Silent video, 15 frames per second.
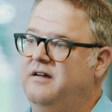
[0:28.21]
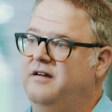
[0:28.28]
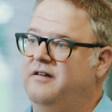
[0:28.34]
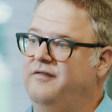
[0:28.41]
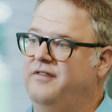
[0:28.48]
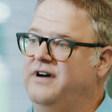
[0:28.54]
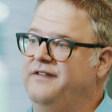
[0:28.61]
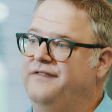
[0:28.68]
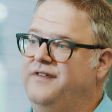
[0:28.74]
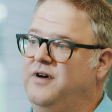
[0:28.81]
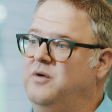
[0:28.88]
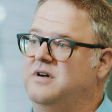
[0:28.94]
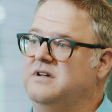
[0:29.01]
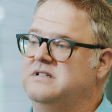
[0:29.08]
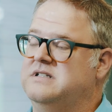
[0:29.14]
very
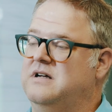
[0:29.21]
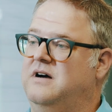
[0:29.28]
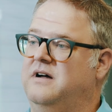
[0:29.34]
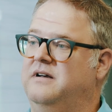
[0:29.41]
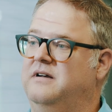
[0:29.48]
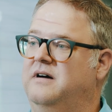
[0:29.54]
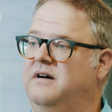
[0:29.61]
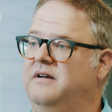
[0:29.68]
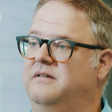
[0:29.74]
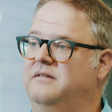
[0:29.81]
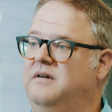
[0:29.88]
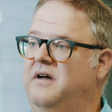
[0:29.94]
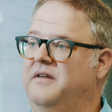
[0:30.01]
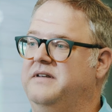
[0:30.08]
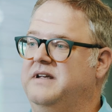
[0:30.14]
focused on
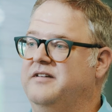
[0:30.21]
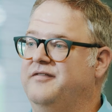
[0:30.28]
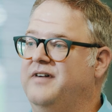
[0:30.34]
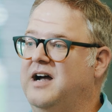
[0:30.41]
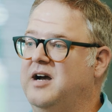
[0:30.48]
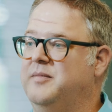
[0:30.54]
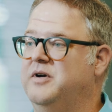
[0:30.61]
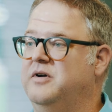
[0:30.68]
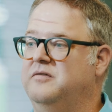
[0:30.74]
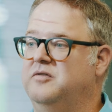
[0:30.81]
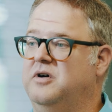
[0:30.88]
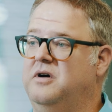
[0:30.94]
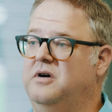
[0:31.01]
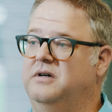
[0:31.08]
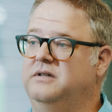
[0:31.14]
the environment
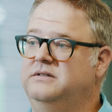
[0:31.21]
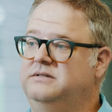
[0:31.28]
overall.